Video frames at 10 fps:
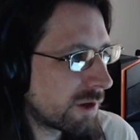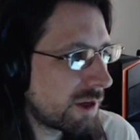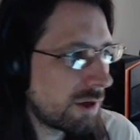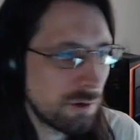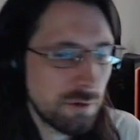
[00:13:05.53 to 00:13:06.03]

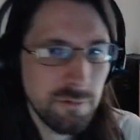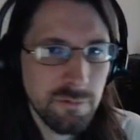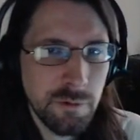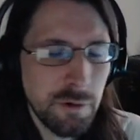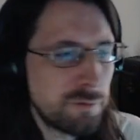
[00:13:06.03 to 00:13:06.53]
here
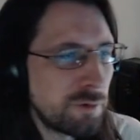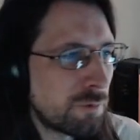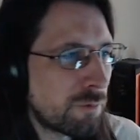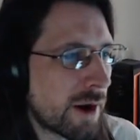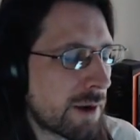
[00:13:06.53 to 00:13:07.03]
for if it
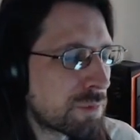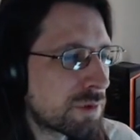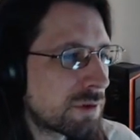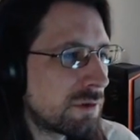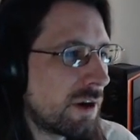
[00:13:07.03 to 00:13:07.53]
wraps